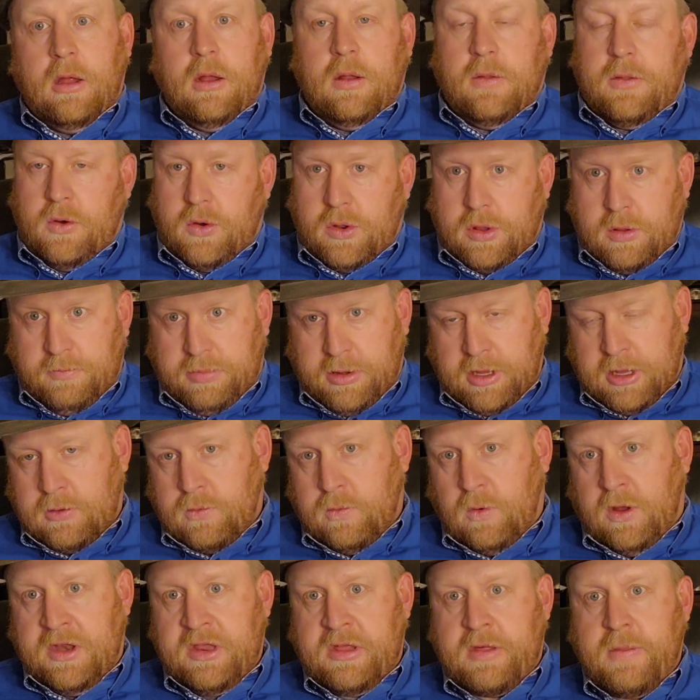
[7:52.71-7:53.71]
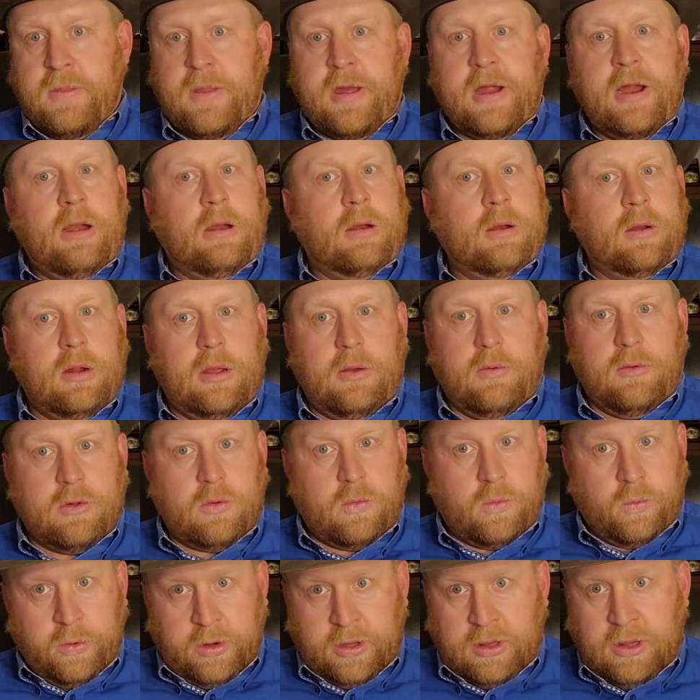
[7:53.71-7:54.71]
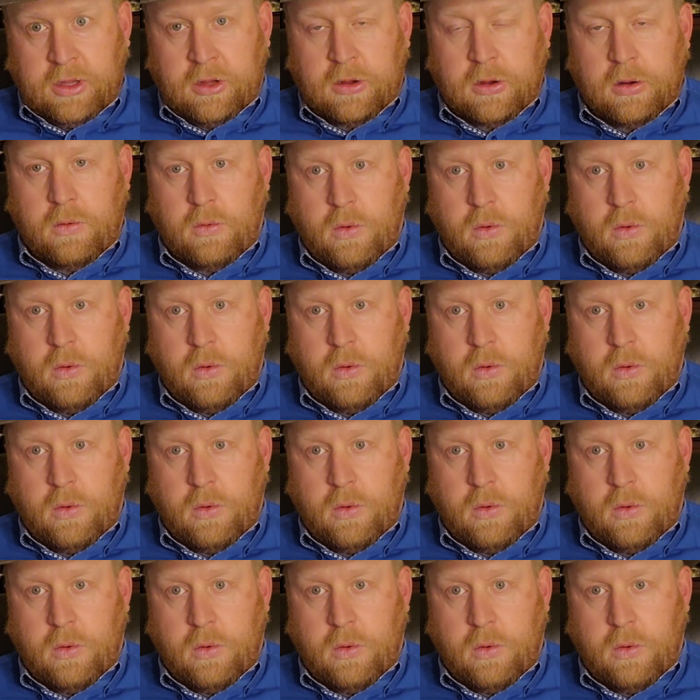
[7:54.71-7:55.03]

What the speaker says: There's some plus ones in there. It was a really good